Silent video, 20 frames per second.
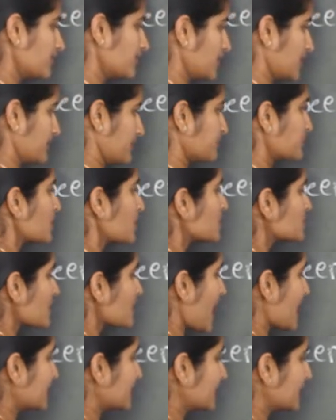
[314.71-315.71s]
Okay, so
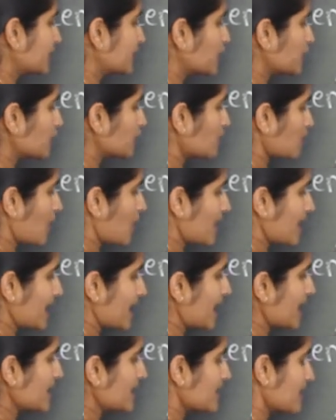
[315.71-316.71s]
I need to draw
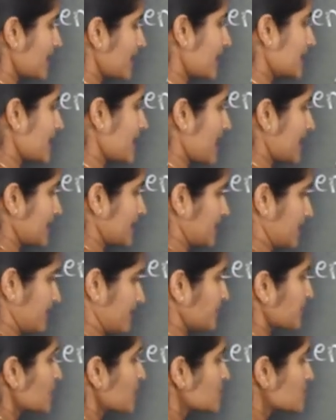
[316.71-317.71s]
a ray
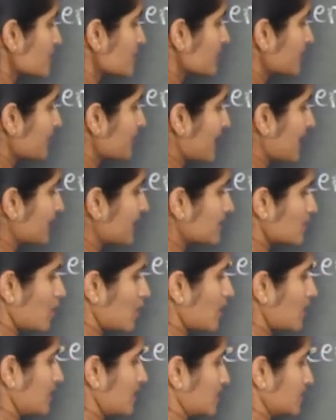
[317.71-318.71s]
diagram. So if I
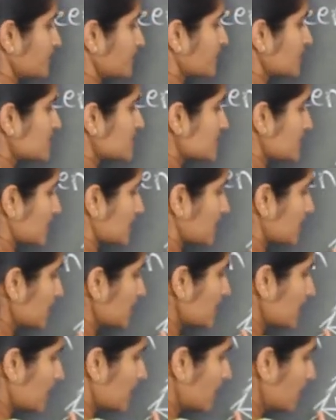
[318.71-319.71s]
draw, see
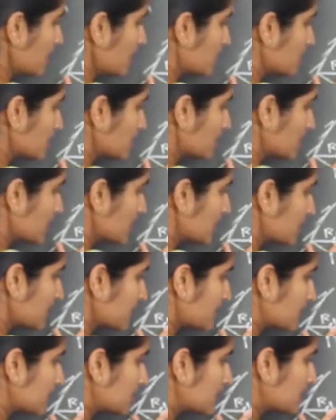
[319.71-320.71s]
here,
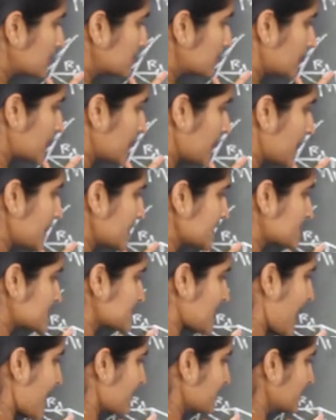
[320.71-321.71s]
the ray is
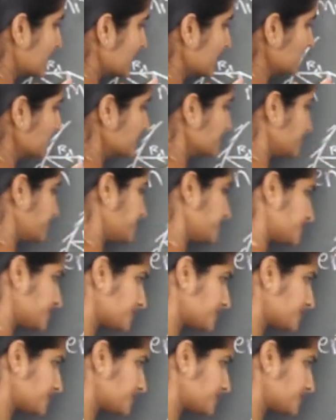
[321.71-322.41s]
traveling